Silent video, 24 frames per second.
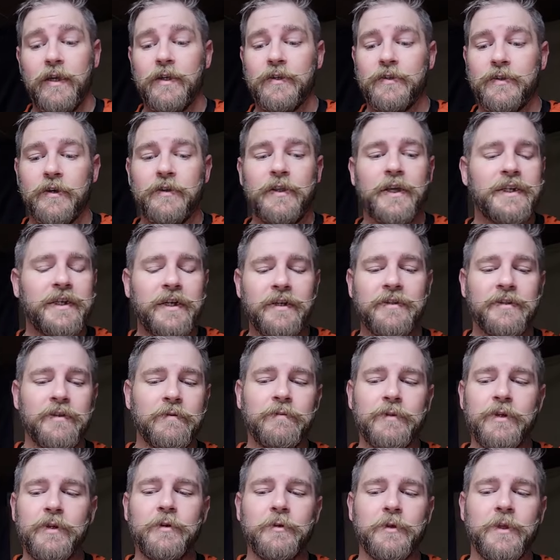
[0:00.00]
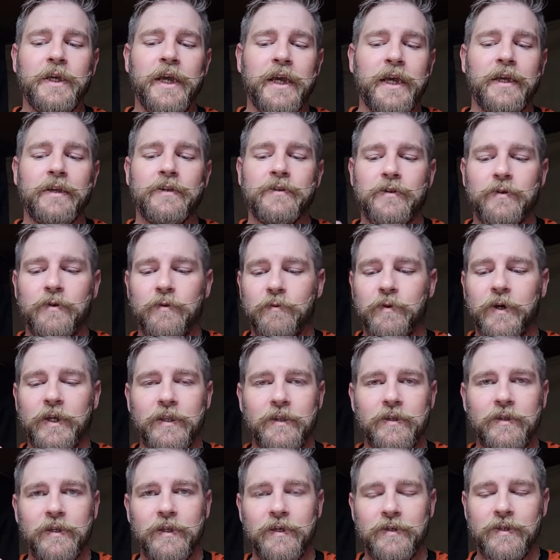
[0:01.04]
So they did some new things
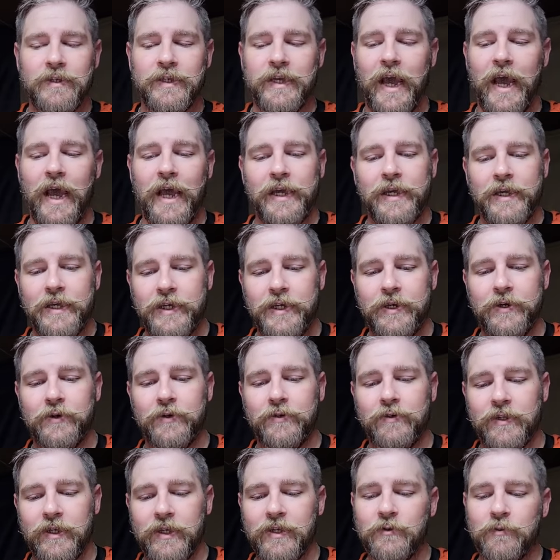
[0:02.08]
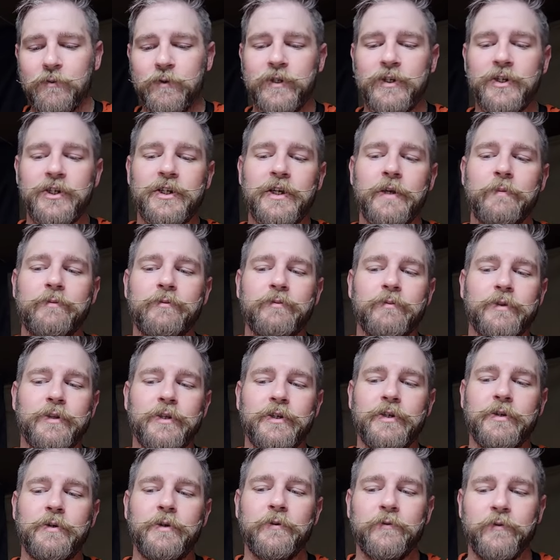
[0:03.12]
with this guy here. This one ships with the
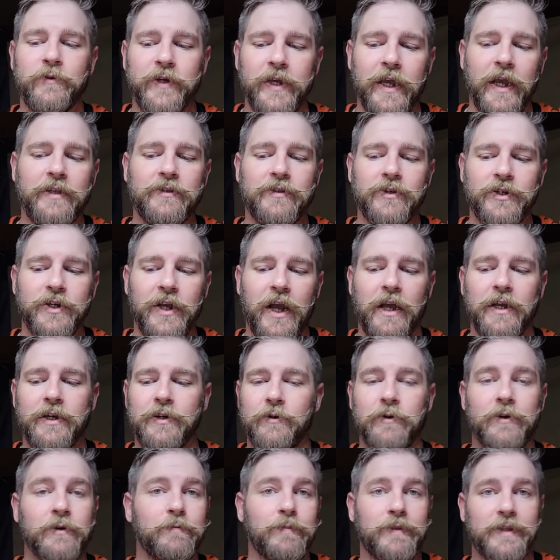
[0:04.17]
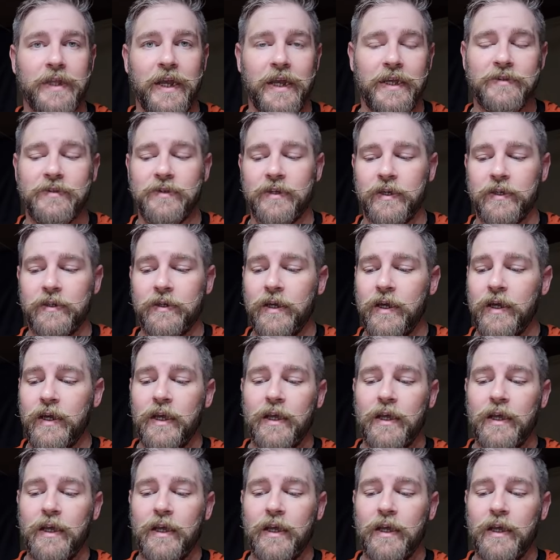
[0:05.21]
two different kinds of shock cord, but that's it.